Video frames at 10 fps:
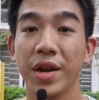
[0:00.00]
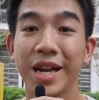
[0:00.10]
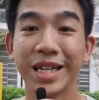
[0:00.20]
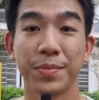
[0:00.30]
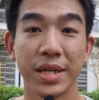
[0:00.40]
The
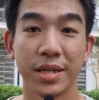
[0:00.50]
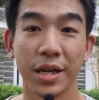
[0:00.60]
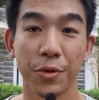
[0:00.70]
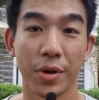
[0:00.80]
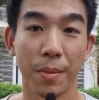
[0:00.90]
next
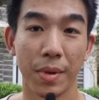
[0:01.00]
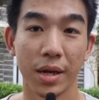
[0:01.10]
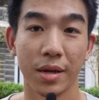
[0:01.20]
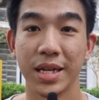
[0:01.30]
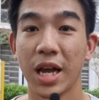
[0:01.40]
mistake you can
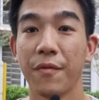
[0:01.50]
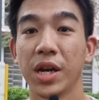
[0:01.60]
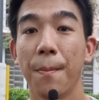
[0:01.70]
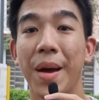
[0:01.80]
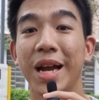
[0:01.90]
make is
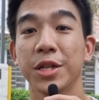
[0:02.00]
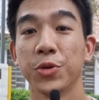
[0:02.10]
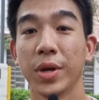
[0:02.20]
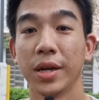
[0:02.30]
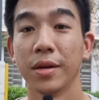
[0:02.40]
having a bad
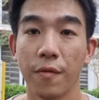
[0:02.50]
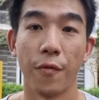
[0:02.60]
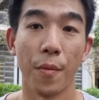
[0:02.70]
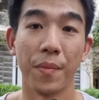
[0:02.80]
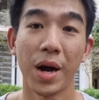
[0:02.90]
swing.
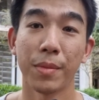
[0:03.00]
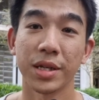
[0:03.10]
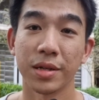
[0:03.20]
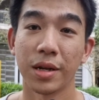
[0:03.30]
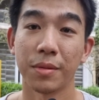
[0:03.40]
For bar
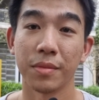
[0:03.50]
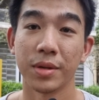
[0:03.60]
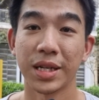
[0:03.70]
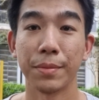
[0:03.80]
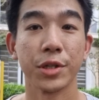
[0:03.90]
muscle up,
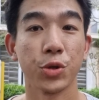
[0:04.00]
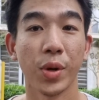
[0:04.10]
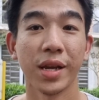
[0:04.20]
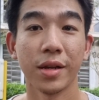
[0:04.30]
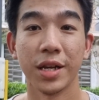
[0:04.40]
some
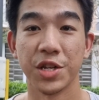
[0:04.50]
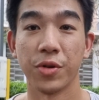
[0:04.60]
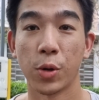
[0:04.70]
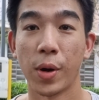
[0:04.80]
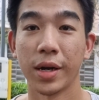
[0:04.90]
swing is
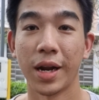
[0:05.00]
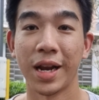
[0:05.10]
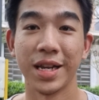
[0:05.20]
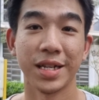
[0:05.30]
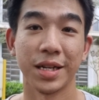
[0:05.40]
required
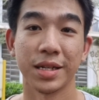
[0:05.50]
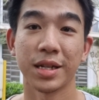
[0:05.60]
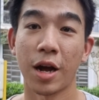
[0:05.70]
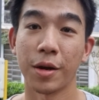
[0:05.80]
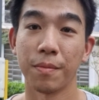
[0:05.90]
at least at the
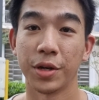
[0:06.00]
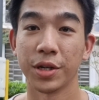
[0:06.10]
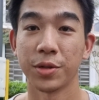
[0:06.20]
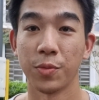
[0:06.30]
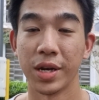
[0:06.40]
start
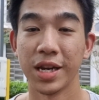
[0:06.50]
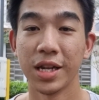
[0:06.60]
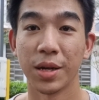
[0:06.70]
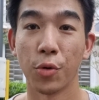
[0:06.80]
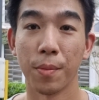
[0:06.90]
because we
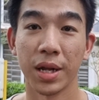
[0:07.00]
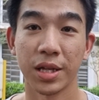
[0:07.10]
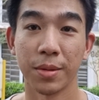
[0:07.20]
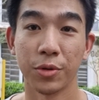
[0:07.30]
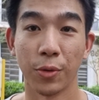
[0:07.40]
need the
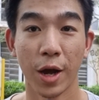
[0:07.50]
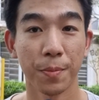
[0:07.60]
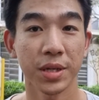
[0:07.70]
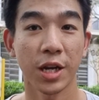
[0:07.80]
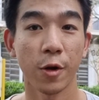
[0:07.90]
momentum to help
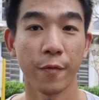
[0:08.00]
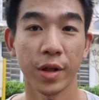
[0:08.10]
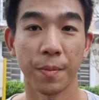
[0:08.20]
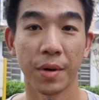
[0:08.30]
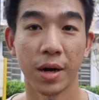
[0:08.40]
us get over
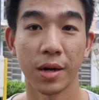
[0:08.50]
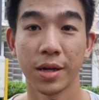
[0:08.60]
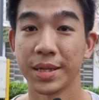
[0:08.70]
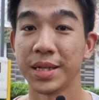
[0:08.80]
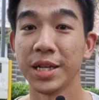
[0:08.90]
the bar
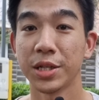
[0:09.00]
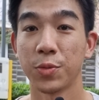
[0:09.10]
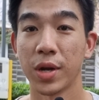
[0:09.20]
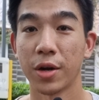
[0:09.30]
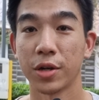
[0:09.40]

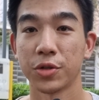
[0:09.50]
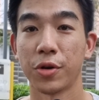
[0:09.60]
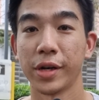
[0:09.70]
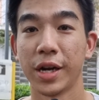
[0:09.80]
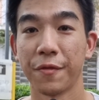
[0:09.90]
since we are not
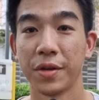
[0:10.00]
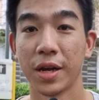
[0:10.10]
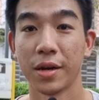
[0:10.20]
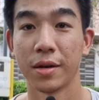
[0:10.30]
strong enough yet.